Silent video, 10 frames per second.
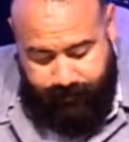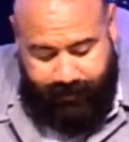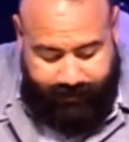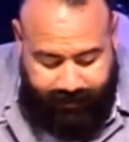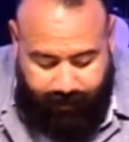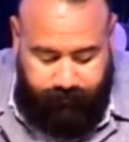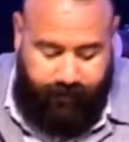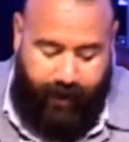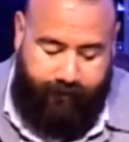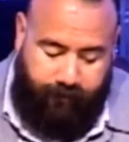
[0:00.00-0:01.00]
Can I tell you
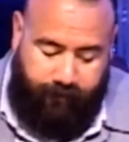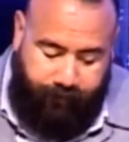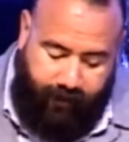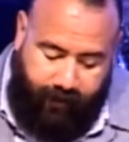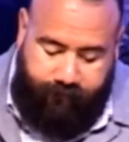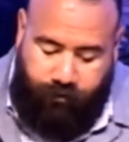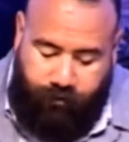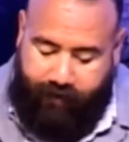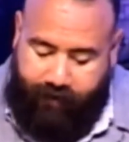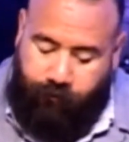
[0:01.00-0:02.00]
guys that because of the
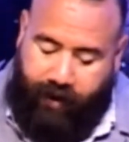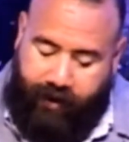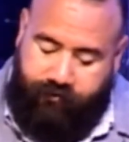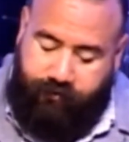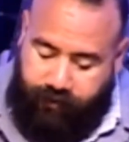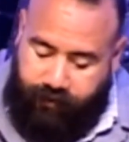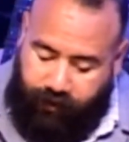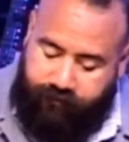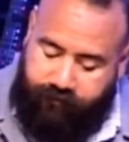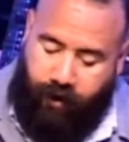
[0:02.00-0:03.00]
resurrection,
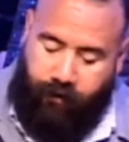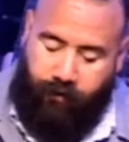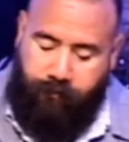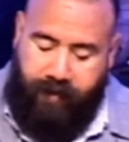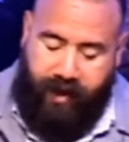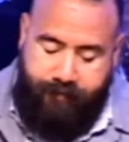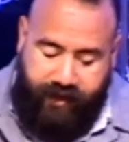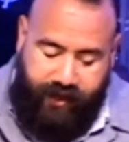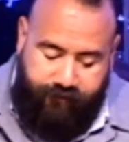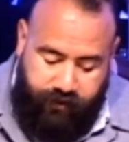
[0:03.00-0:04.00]
their sorrow,
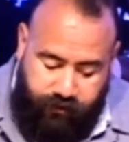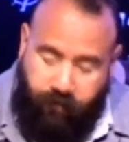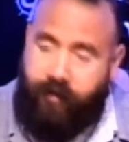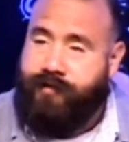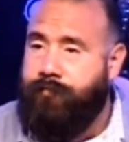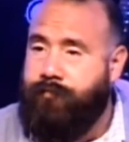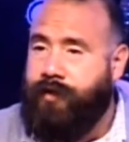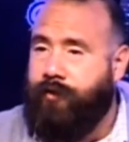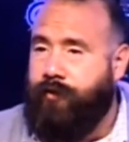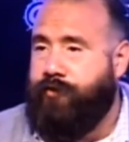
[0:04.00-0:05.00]
maybe even yours, can be
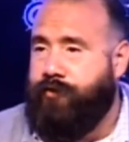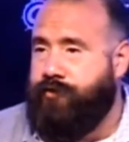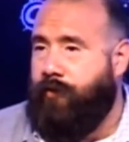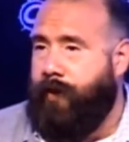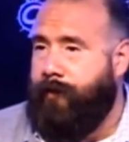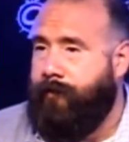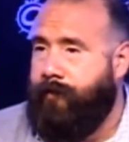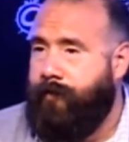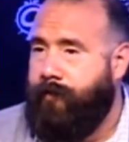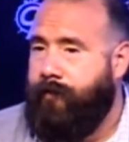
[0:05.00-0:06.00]
turned to joy?
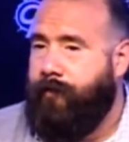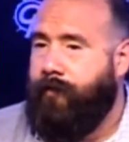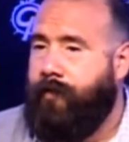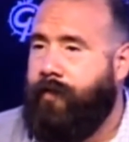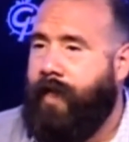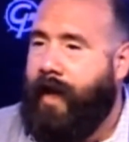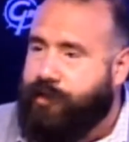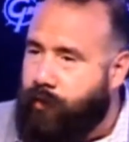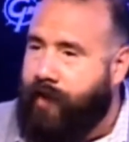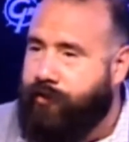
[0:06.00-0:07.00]

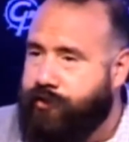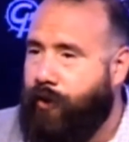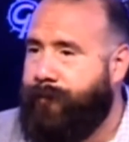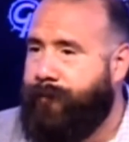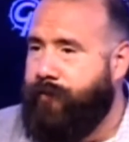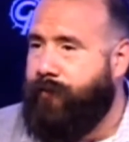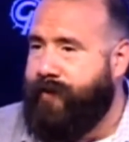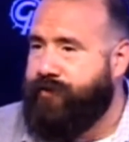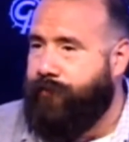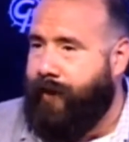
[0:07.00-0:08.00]
That's why there's hope in the
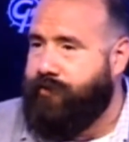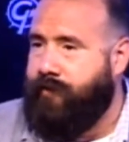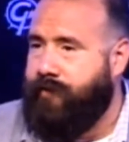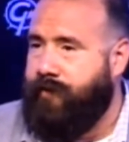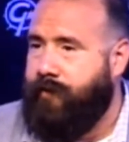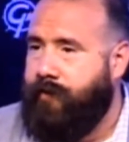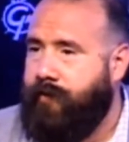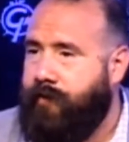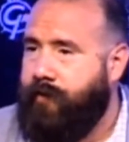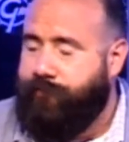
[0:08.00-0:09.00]
resurrection
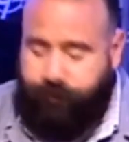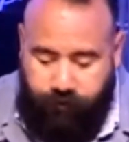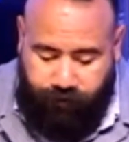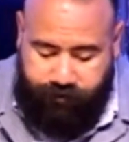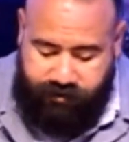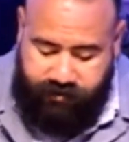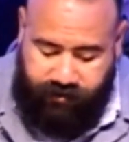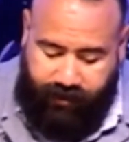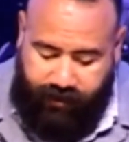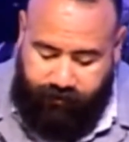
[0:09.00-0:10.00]
few verses
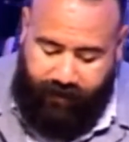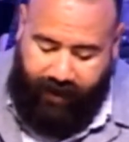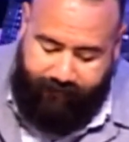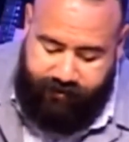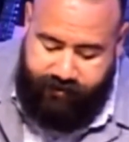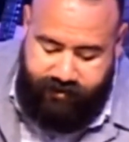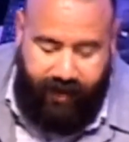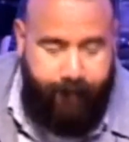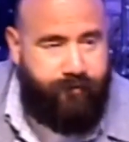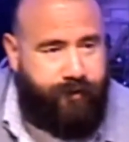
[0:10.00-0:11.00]
later, you have the
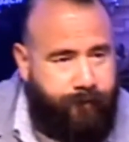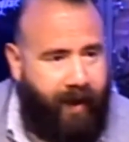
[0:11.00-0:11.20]
disciples. The